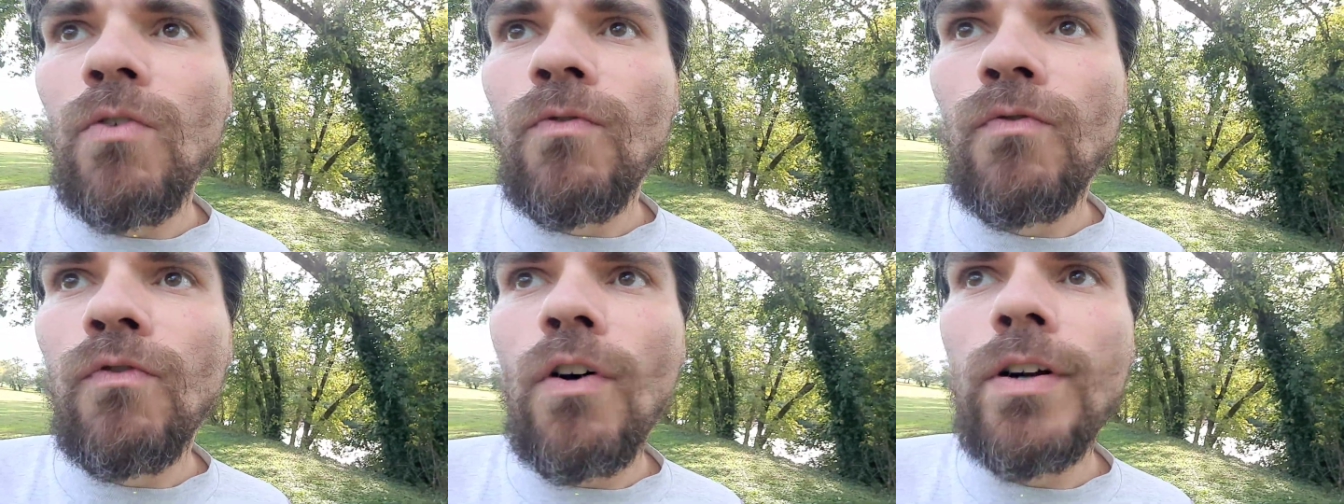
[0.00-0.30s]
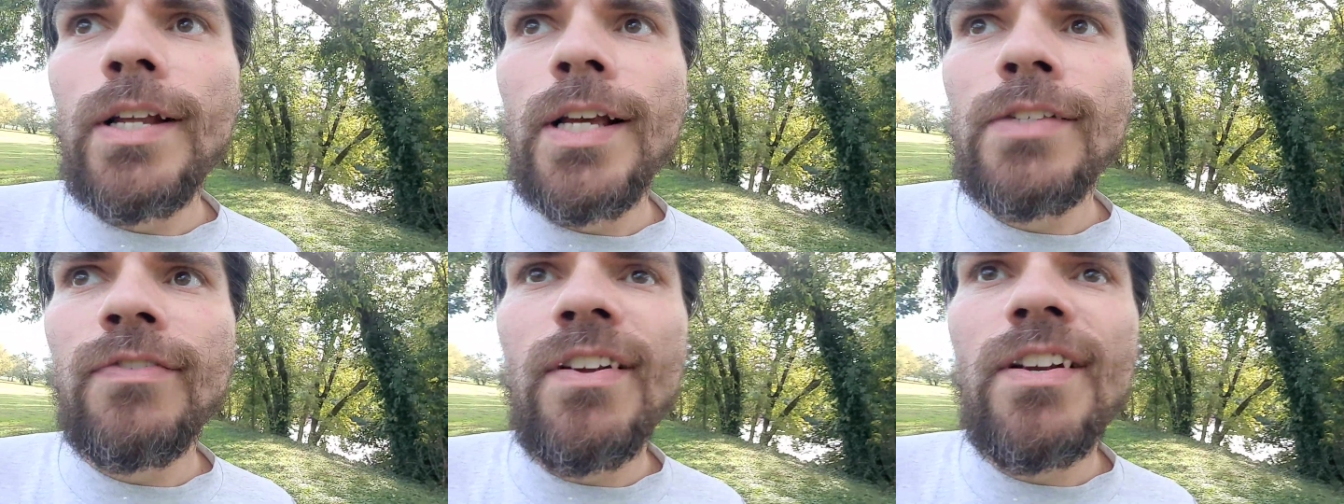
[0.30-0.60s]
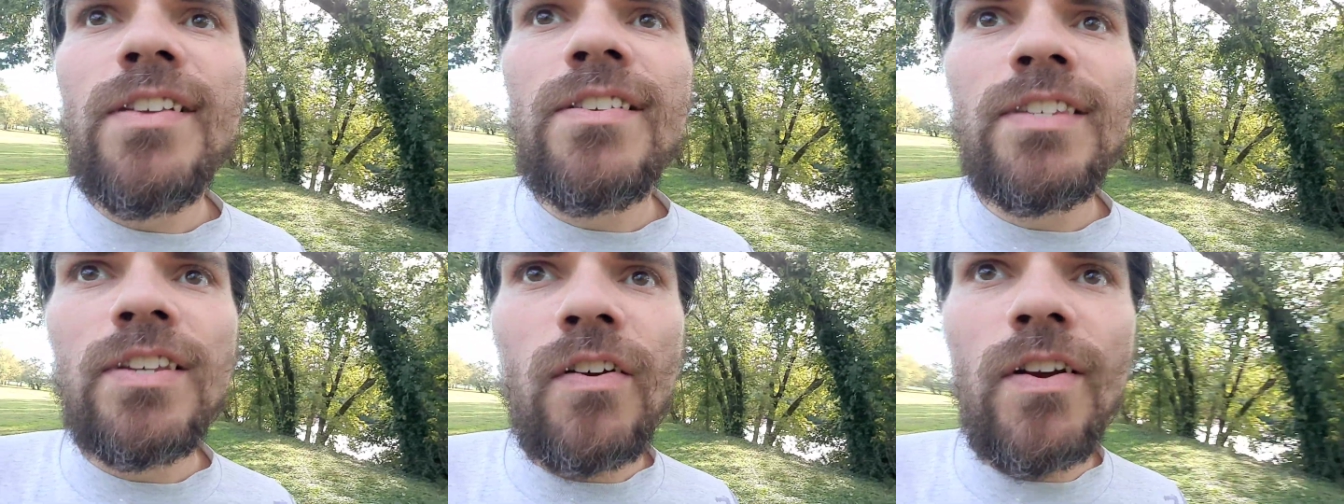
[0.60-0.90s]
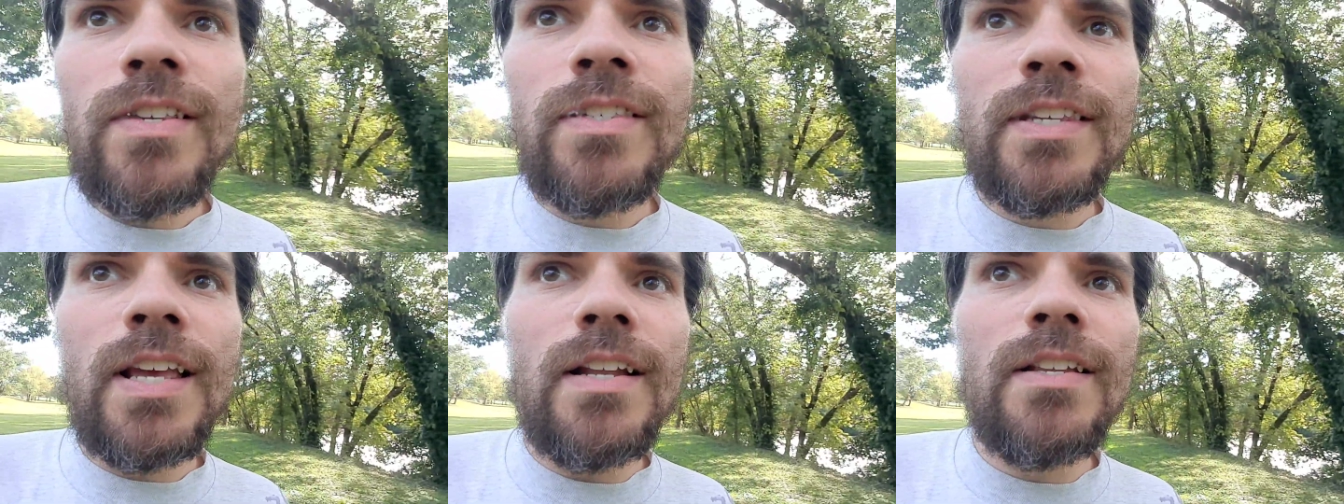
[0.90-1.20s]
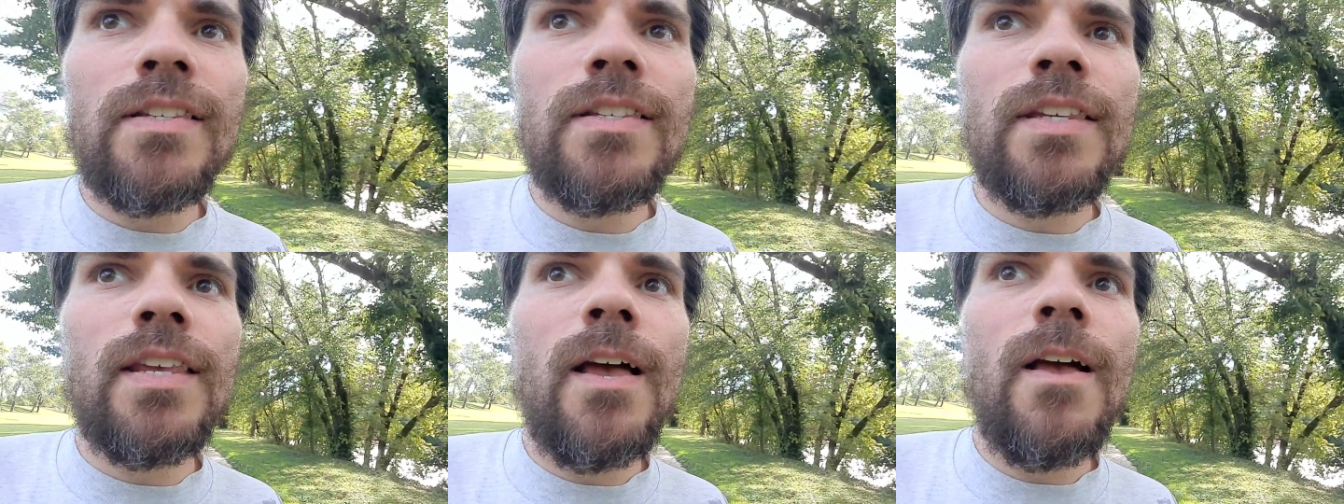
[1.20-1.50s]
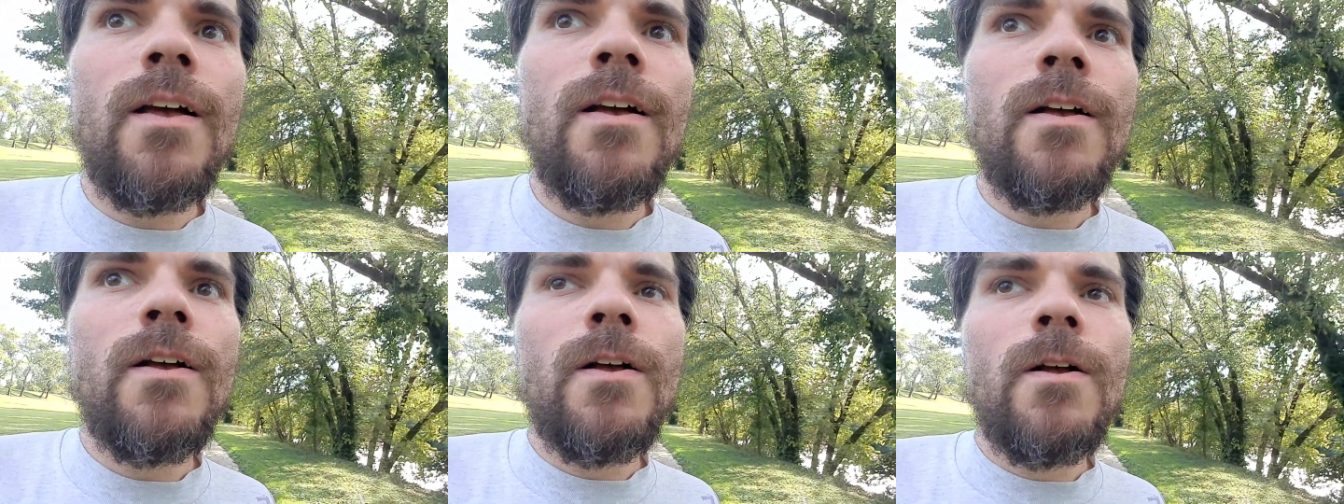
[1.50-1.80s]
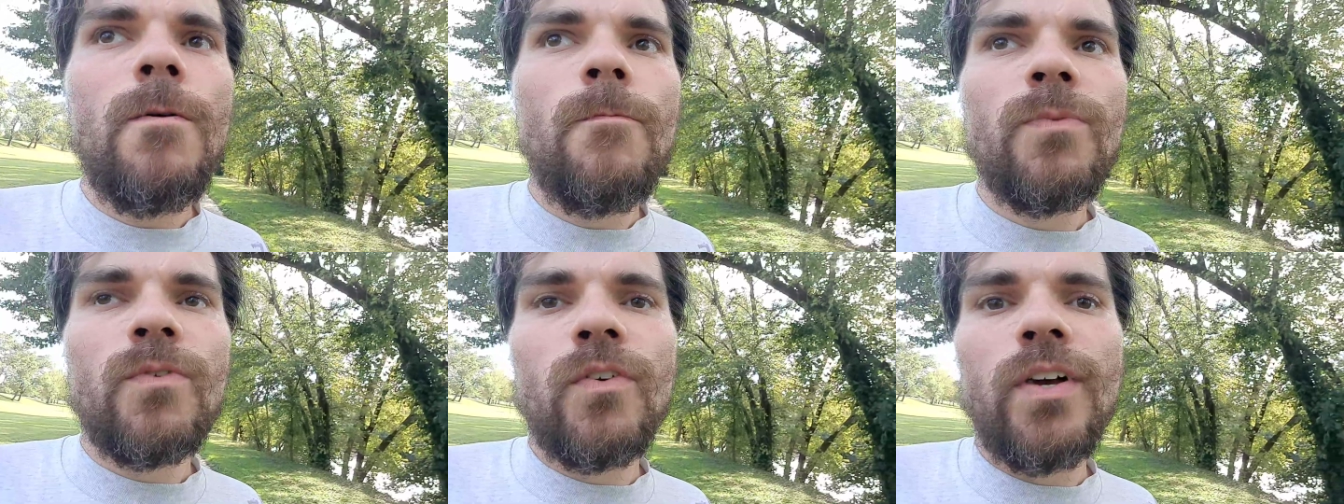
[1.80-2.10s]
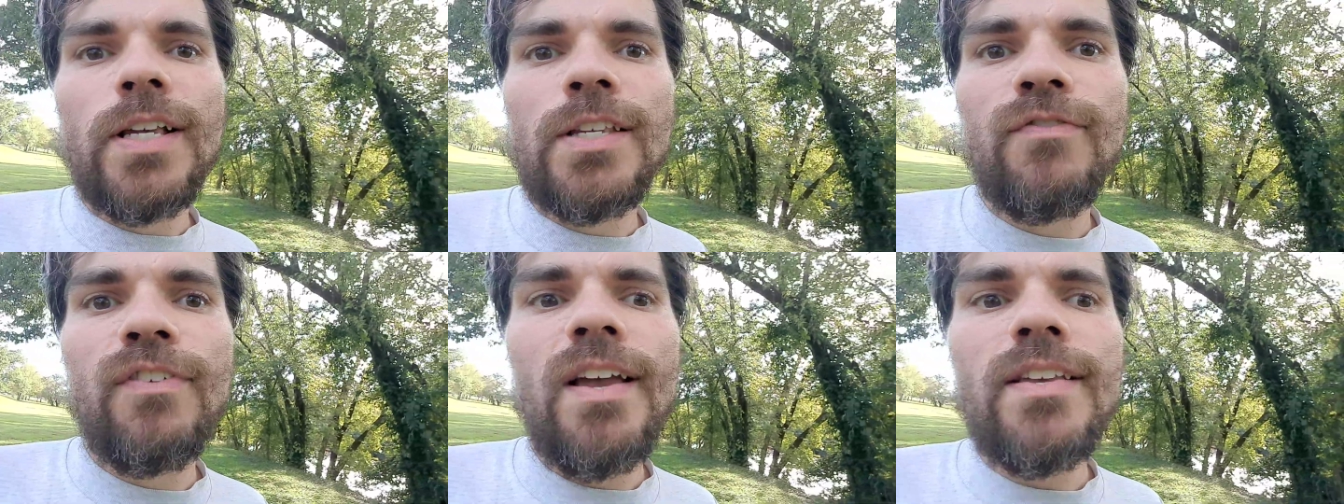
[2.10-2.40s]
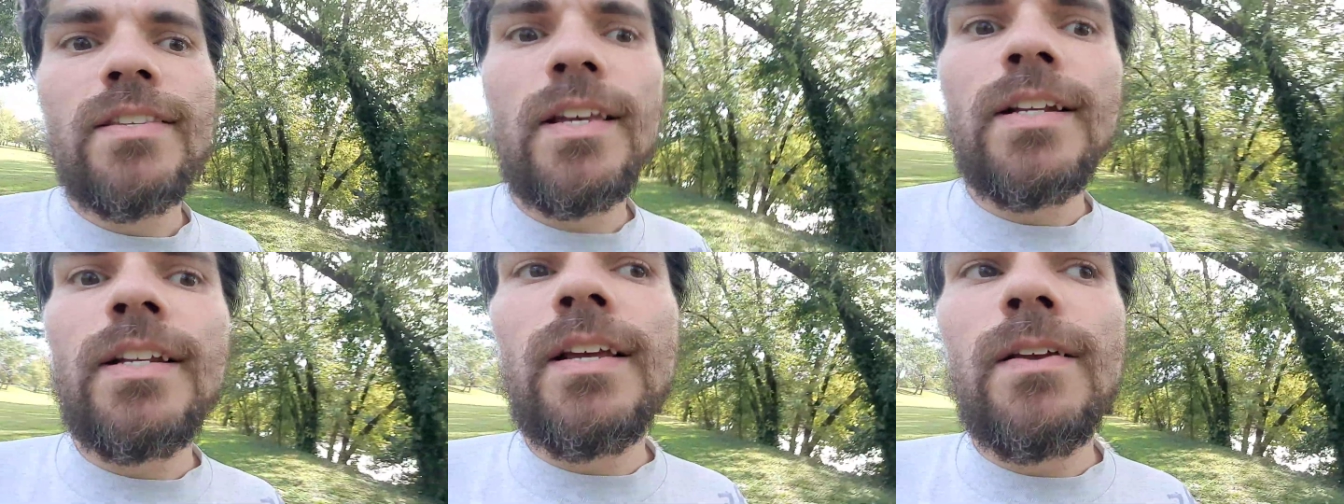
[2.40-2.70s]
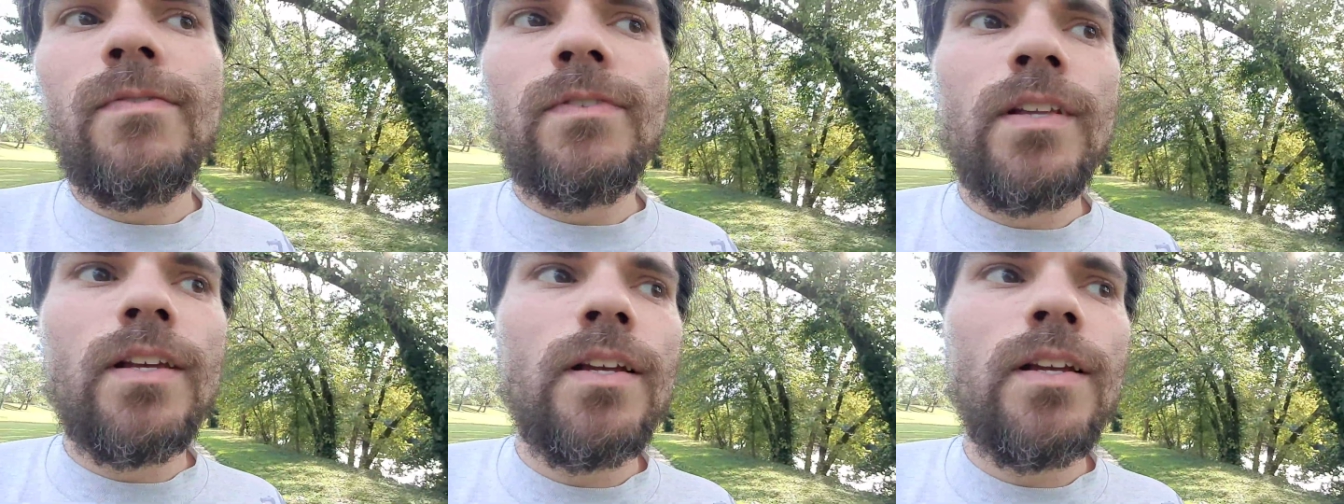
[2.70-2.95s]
for the Xfinity Series, since, let's face it,